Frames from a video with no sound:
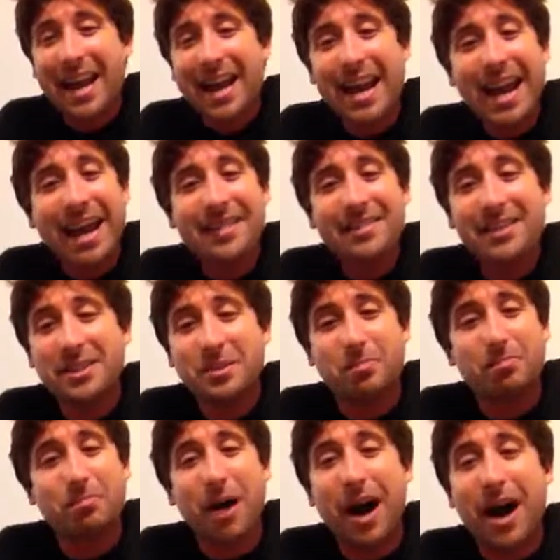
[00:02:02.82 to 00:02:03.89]
I had this
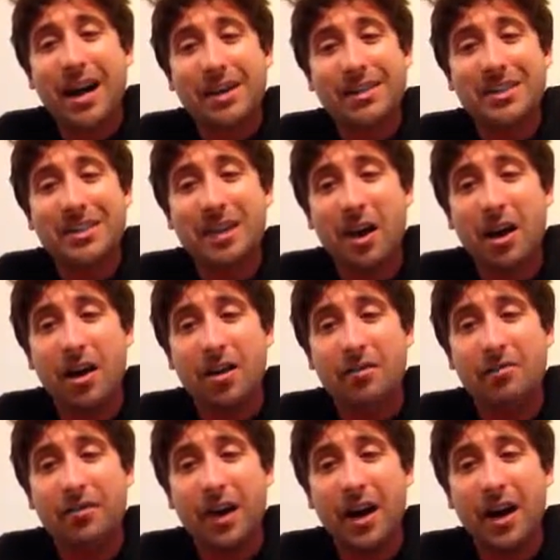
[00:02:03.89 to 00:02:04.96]
box
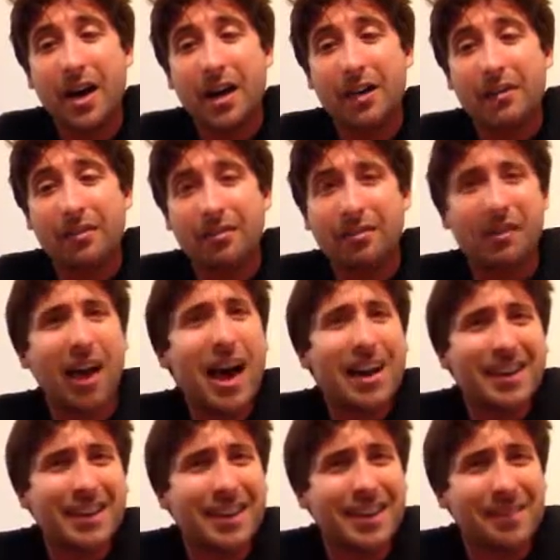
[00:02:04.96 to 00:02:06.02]
of
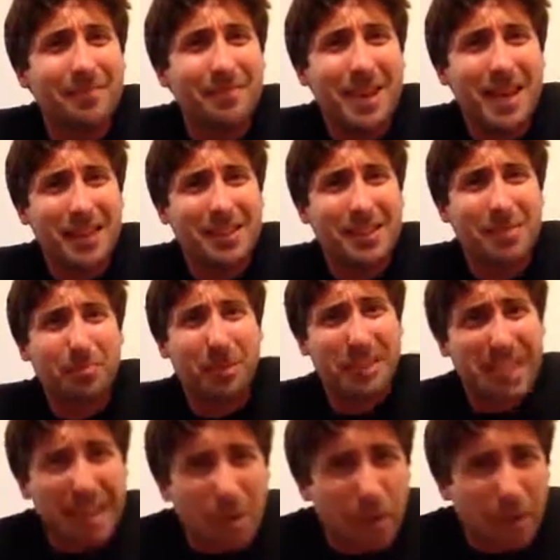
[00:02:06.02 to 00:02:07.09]
latke mix,
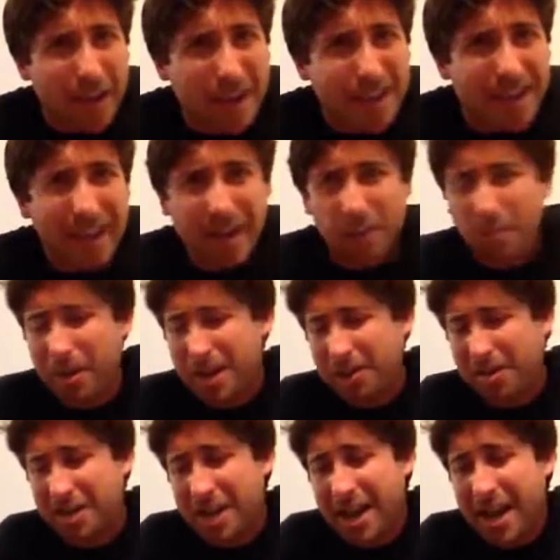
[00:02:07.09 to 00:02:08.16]
potato pancake
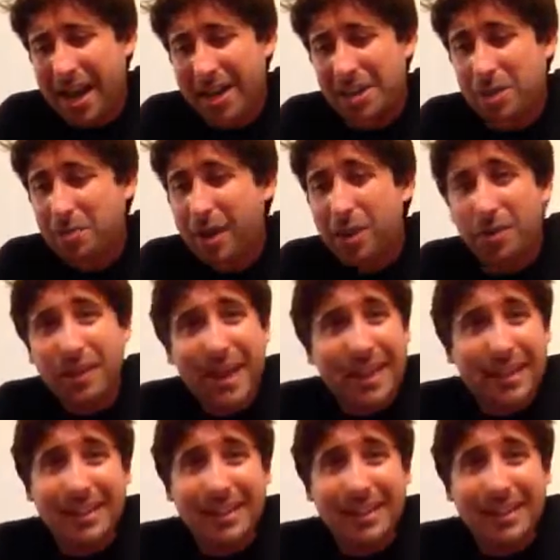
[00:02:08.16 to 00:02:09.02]
mix, and it's about